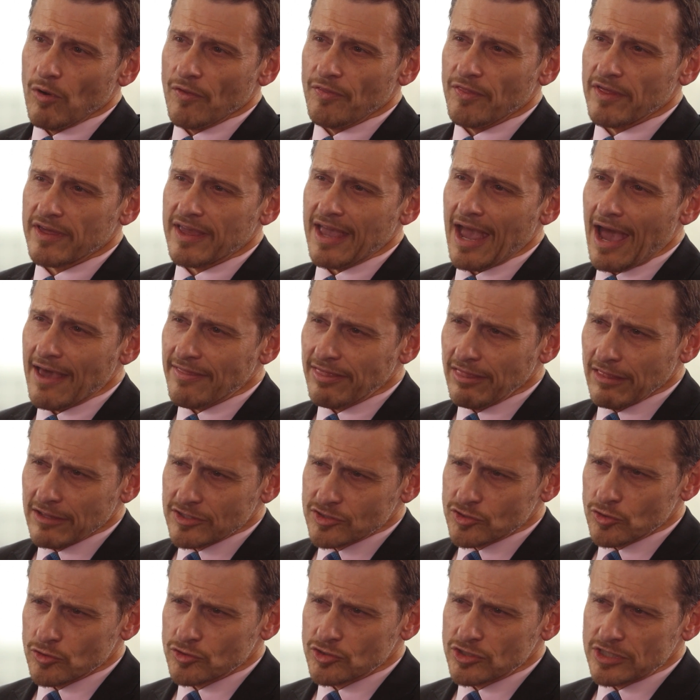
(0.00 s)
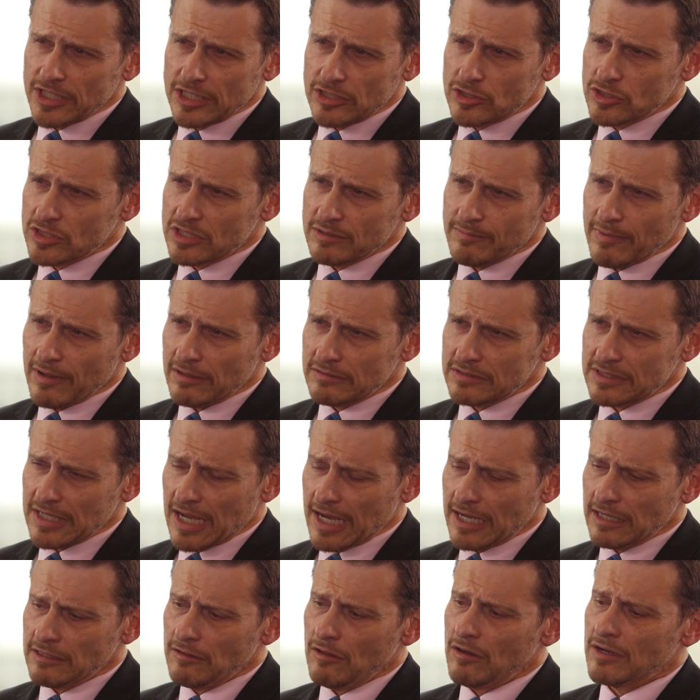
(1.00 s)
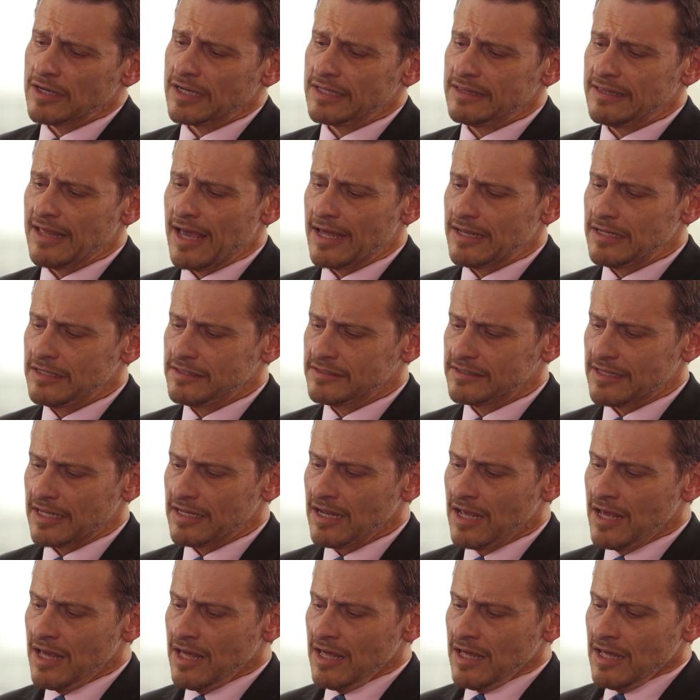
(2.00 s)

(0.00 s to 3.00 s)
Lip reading: what the Catholic Church teaches about dialogue, and that is that